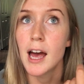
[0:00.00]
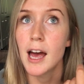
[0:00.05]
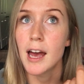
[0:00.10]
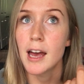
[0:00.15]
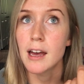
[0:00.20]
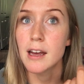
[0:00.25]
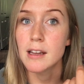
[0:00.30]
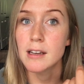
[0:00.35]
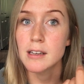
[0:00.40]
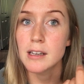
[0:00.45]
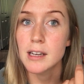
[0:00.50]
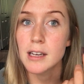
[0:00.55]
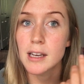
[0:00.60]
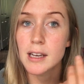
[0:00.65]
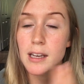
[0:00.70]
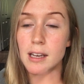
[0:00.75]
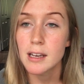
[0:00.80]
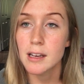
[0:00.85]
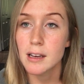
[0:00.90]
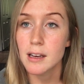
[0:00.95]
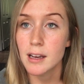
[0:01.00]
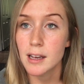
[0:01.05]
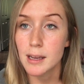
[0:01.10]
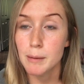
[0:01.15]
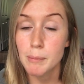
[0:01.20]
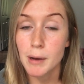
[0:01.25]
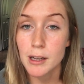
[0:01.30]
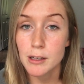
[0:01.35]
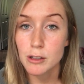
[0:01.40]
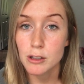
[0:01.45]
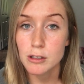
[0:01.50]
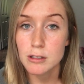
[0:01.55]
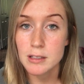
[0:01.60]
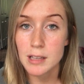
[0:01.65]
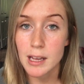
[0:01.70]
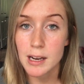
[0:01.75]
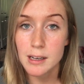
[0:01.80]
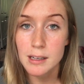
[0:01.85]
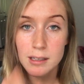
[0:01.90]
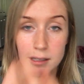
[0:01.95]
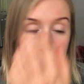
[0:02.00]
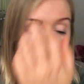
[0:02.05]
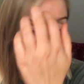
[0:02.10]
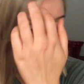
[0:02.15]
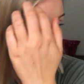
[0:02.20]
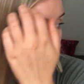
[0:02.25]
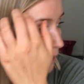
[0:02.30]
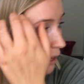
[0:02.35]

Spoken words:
and email newsletters,